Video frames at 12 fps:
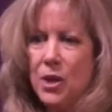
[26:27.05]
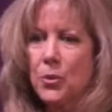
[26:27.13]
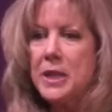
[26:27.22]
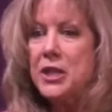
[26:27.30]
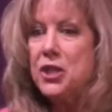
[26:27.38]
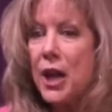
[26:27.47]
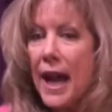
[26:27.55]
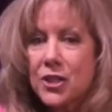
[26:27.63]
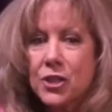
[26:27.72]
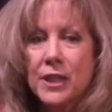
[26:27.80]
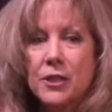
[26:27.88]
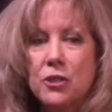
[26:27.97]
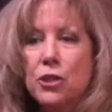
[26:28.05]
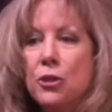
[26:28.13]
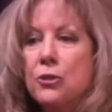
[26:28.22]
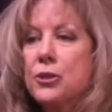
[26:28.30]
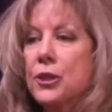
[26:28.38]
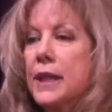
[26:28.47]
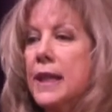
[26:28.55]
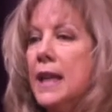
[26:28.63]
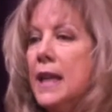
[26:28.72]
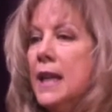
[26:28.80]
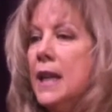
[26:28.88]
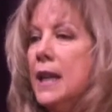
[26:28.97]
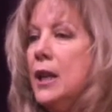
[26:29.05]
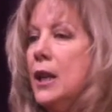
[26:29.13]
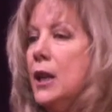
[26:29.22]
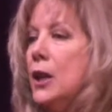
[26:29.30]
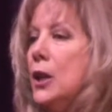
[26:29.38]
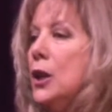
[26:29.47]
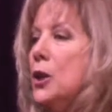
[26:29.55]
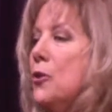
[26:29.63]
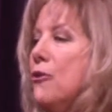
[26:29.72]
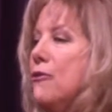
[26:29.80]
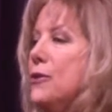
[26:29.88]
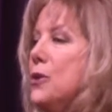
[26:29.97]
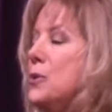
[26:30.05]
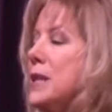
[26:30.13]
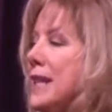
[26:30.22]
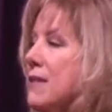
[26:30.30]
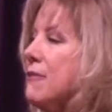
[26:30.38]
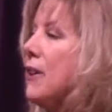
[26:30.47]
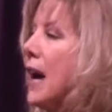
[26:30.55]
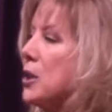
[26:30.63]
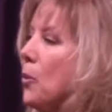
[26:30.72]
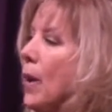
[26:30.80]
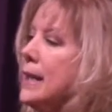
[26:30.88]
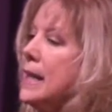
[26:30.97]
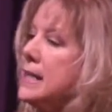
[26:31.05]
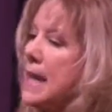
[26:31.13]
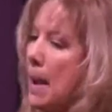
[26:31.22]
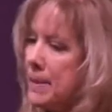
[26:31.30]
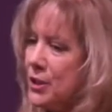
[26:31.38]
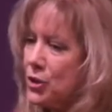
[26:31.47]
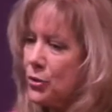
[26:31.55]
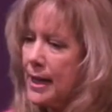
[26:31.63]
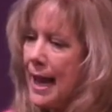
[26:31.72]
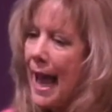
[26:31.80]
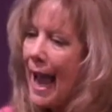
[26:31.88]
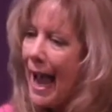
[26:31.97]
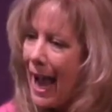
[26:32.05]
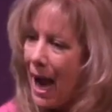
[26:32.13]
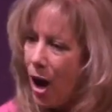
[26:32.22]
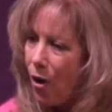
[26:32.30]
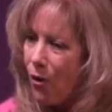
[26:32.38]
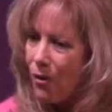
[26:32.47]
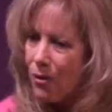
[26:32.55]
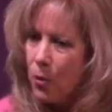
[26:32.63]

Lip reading: Rejection is usually you didn't find a way to demonstrate how